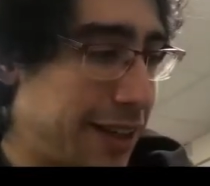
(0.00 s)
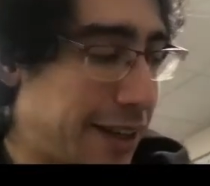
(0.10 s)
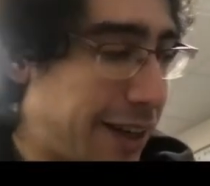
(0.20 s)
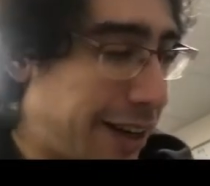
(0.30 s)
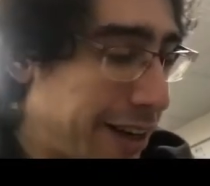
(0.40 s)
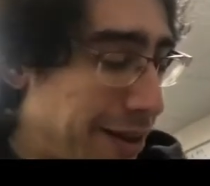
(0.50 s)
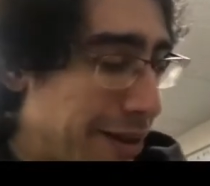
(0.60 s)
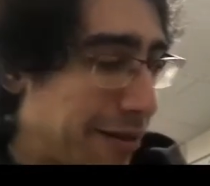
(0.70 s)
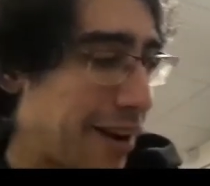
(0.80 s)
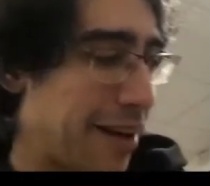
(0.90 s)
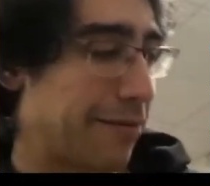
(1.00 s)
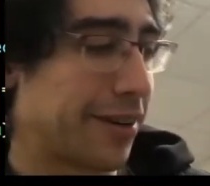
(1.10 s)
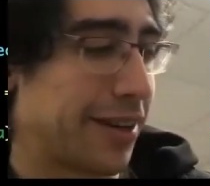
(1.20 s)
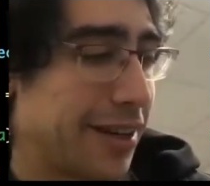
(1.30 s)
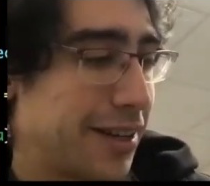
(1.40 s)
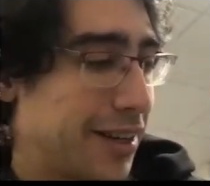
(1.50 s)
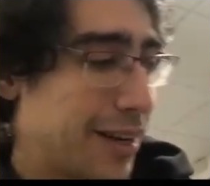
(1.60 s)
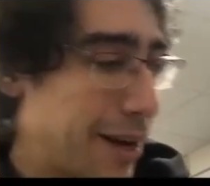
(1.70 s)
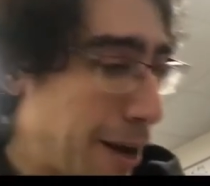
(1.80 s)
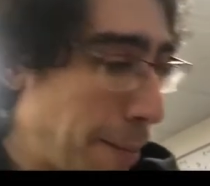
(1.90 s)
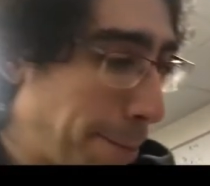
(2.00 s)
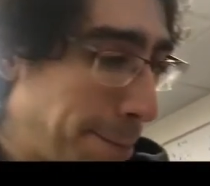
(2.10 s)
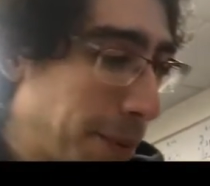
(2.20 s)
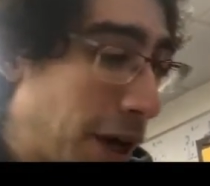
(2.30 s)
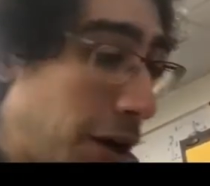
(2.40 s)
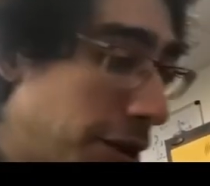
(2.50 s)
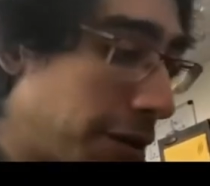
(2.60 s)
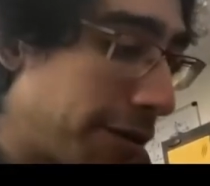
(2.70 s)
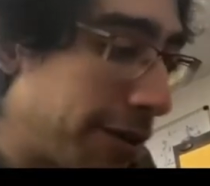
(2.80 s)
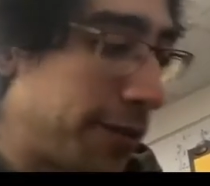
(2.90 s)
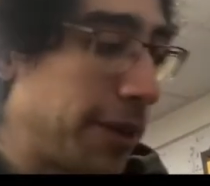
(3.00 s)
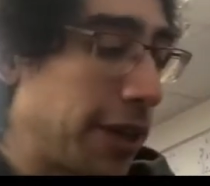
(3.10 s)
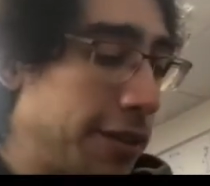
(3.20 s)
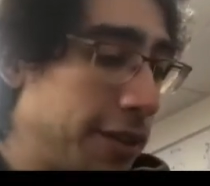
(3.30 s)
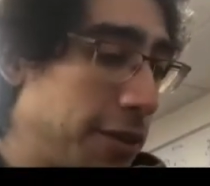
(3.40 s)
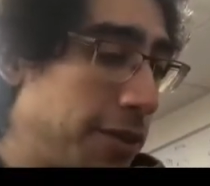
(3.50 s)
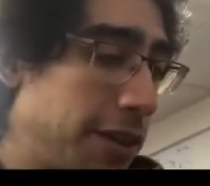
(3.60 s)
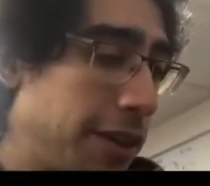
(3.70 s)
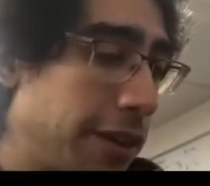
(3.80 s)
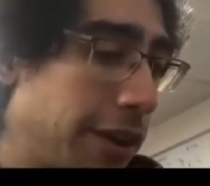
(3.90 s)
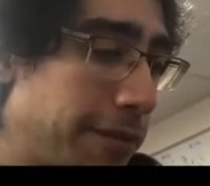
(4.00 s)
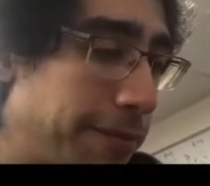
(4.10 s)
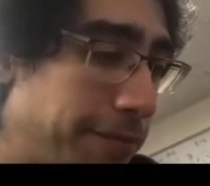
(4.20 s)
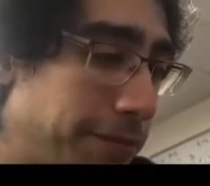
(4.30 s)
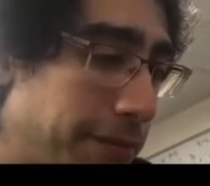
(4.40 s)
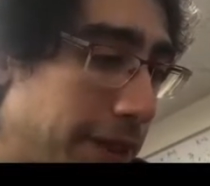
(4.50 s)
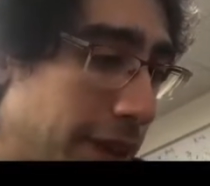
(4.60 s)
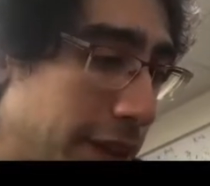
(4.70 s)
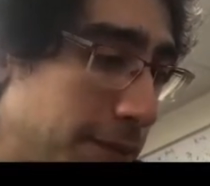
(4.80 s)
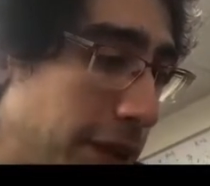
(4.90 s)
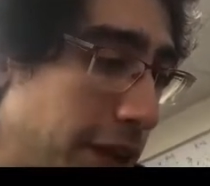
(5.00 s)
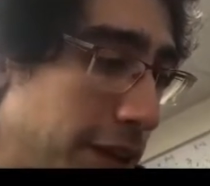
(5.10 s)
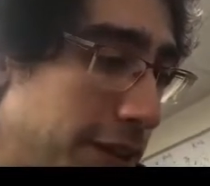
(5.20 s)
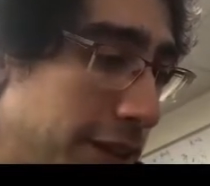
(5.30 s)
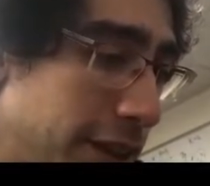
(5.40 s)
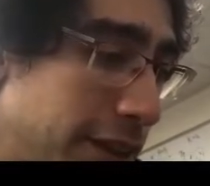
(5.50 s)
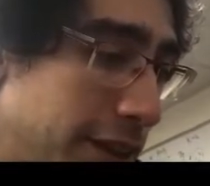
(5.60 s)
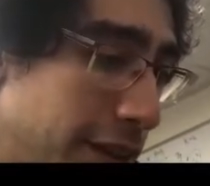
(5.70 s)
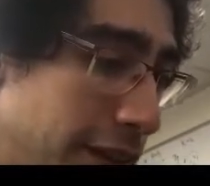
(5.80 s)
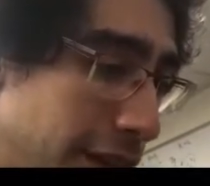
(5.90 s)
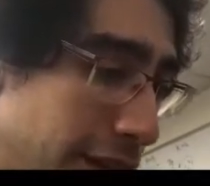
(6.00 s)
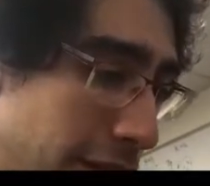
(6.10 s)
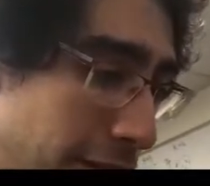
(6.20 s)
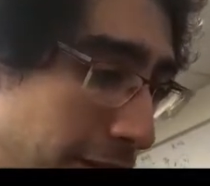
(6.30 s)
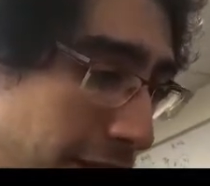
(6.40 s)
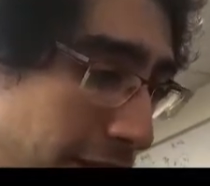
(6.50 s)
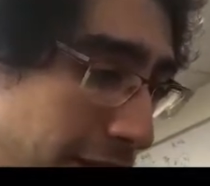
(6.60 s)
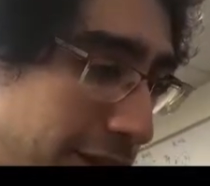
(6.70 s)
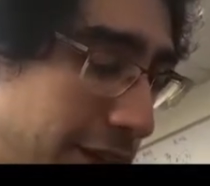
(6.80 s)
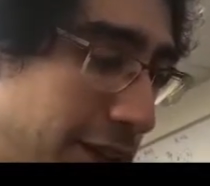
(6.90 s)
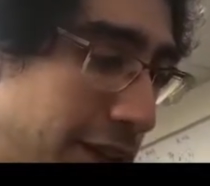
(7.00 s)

Oh, I knew that would happen. Oh no, it's because it's using, okay. It's because it's thinking that those are lists.